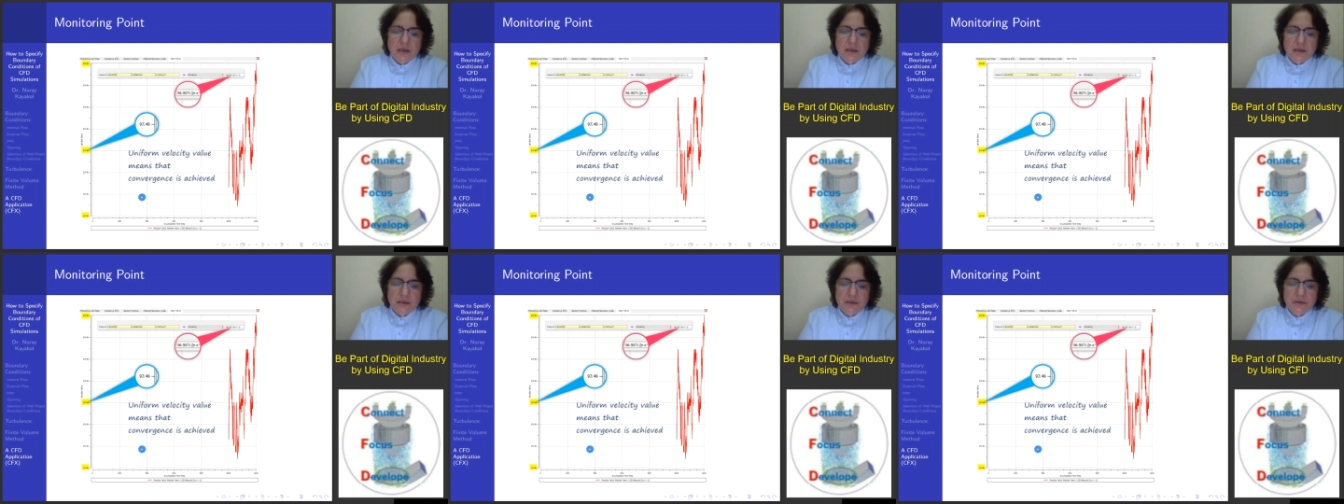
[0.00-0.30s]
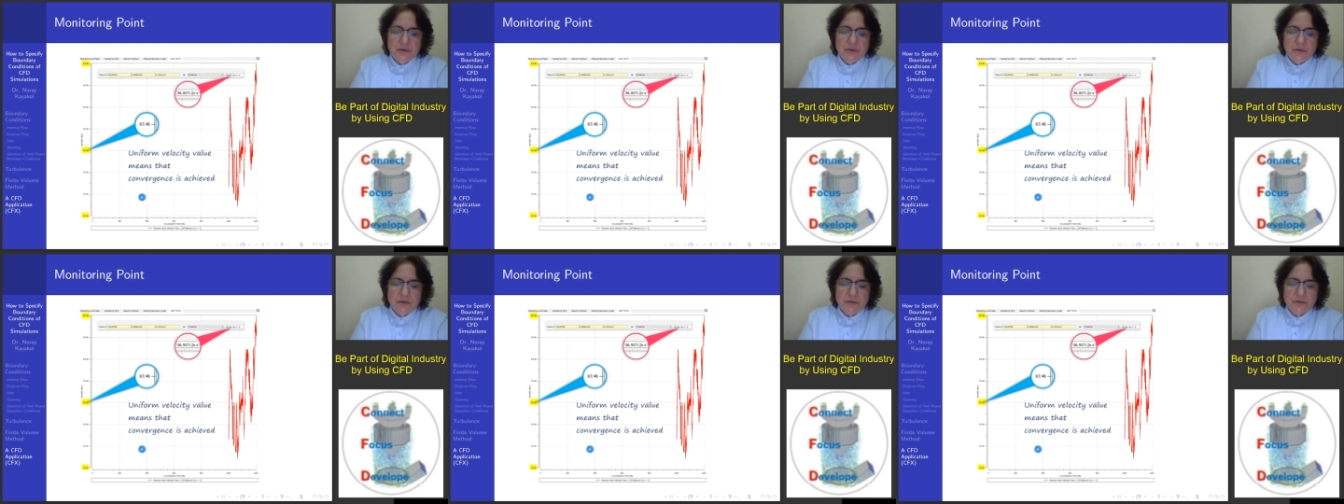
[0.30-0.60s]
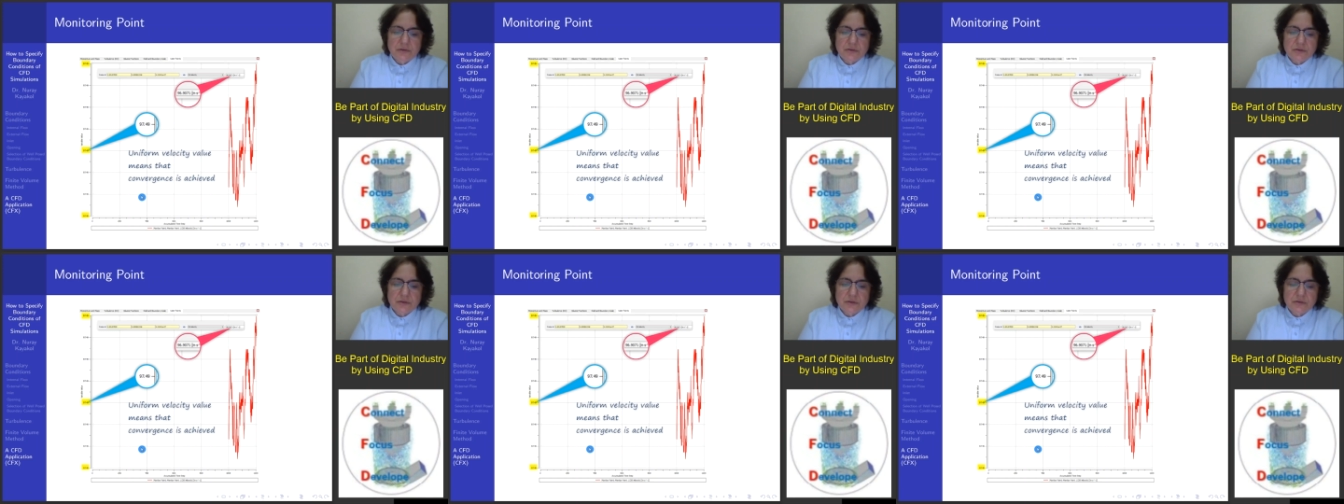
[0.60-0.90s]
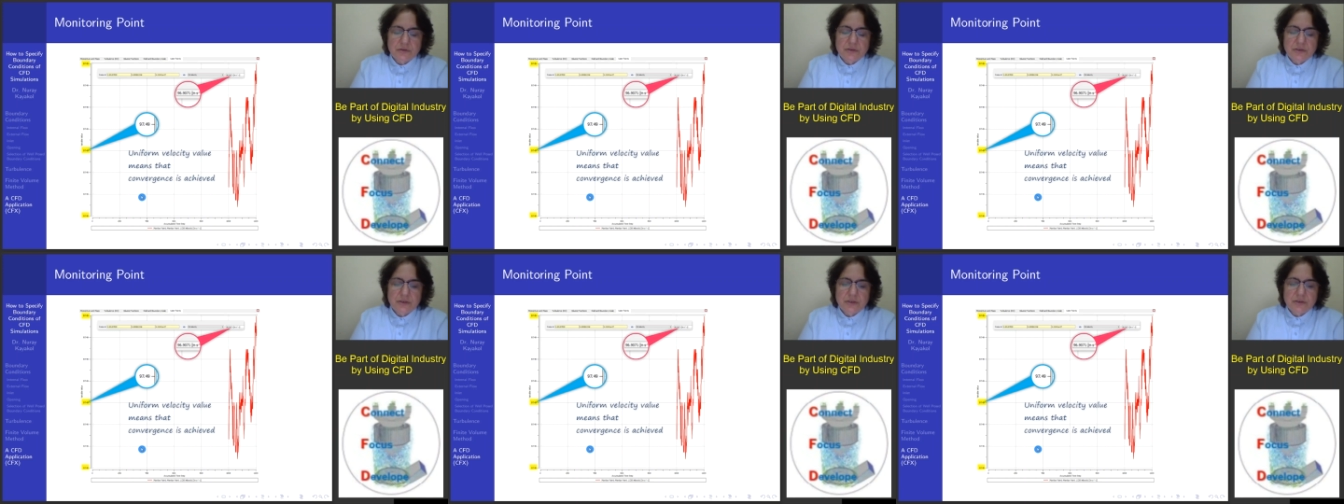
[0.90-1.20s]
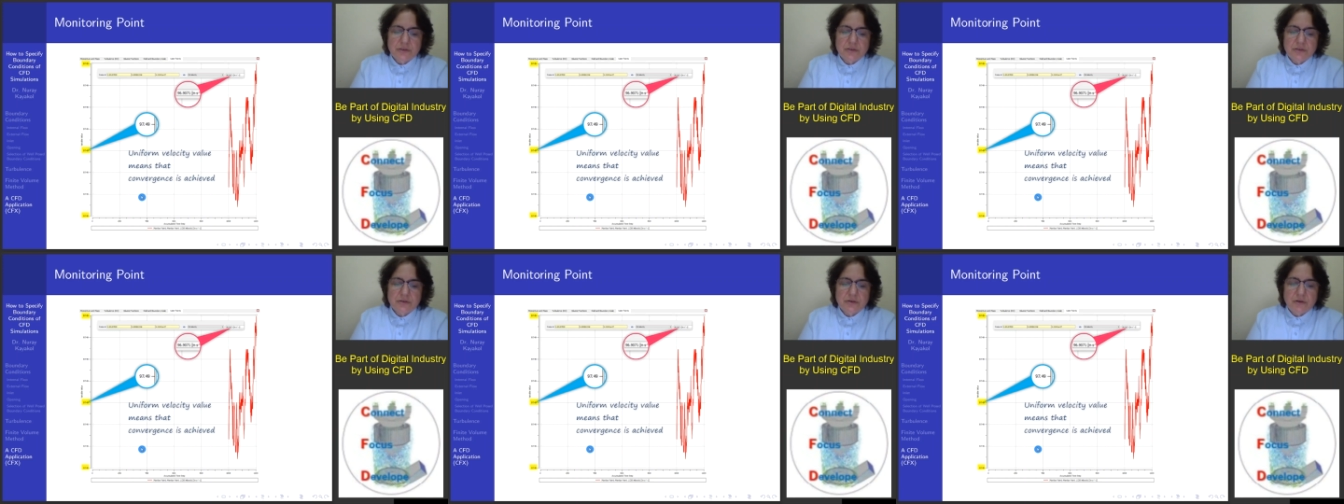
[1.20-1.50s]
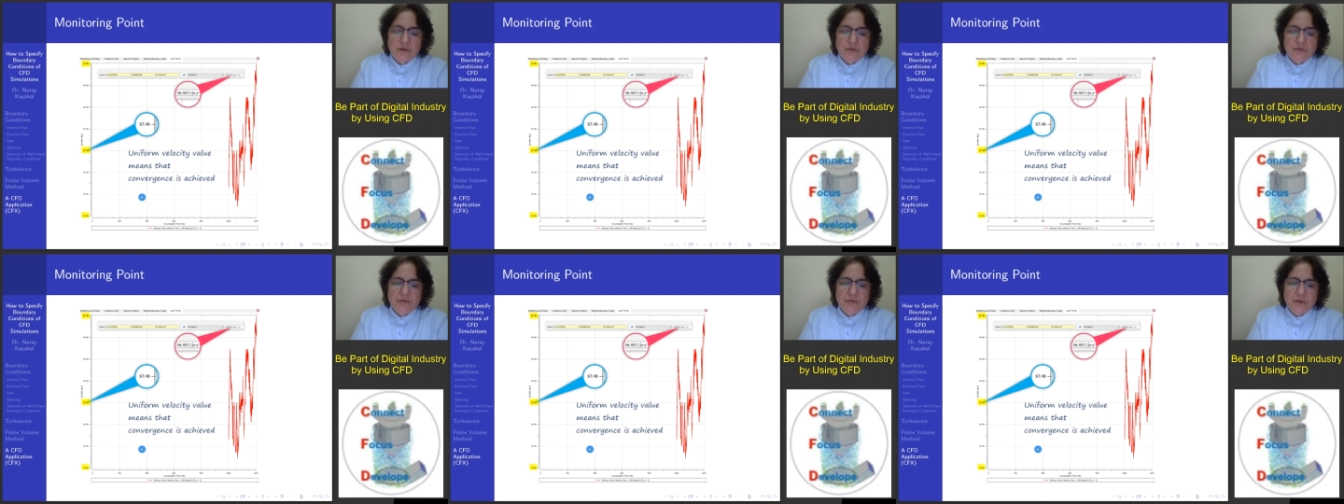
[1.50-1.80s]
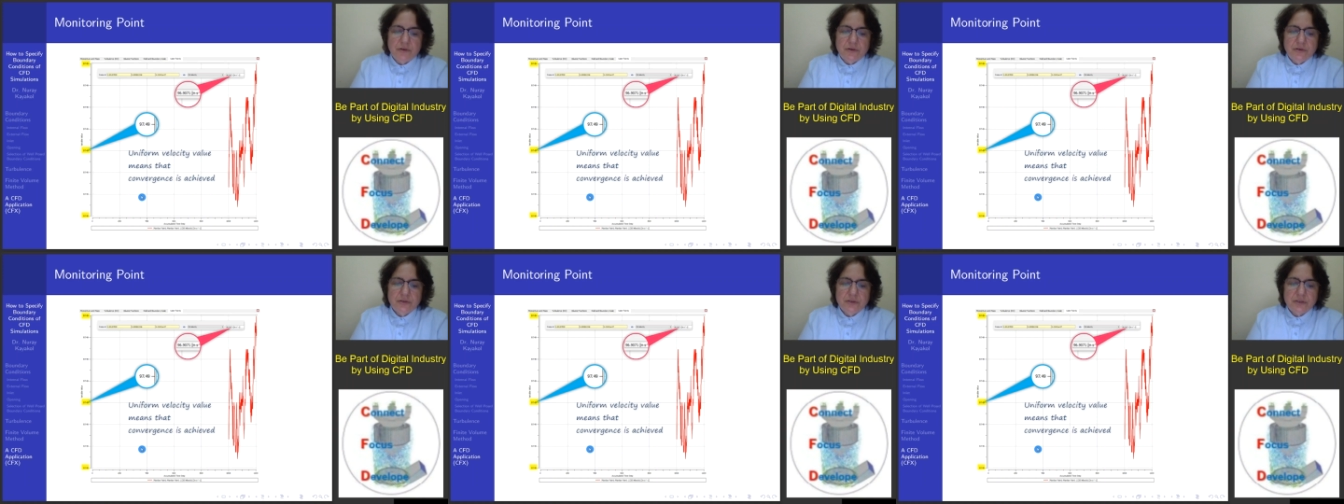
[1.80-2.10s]
your solution is
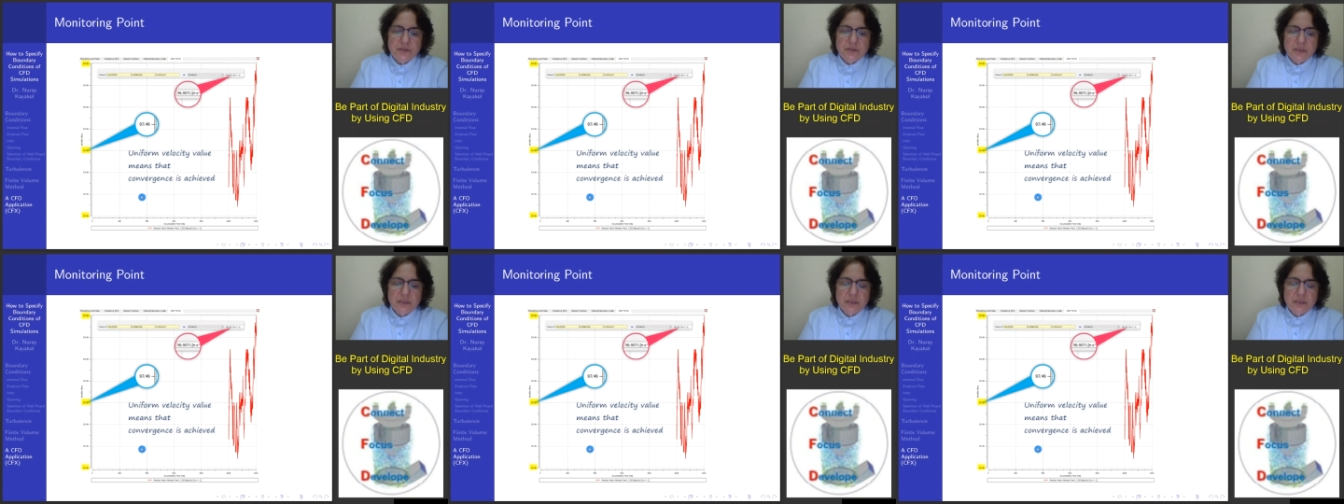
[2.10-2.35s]
converged,